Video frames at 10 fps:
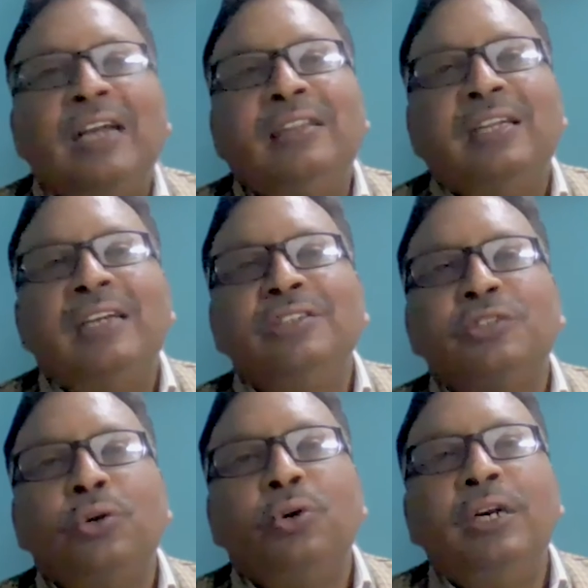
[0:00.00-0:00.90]
and then
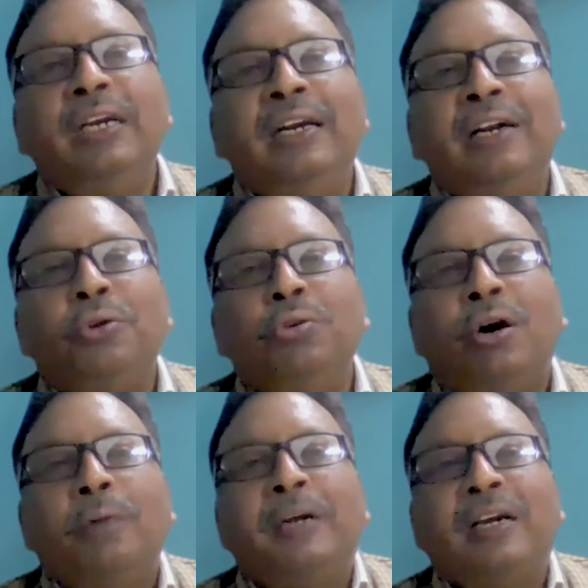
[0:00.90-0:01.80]
slowly into
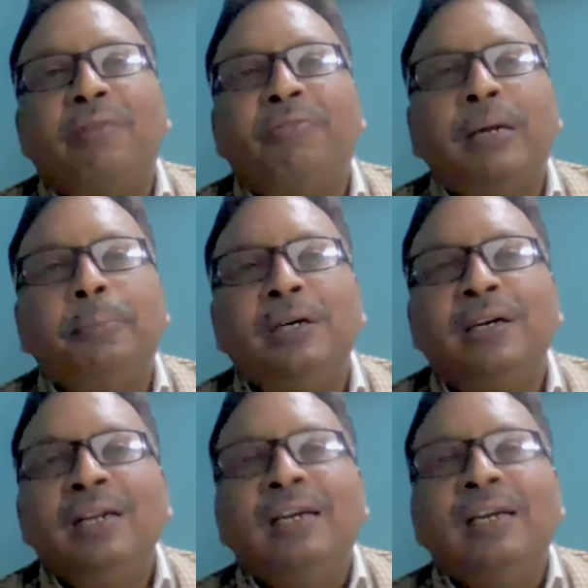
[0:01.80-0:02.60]
optical fiber,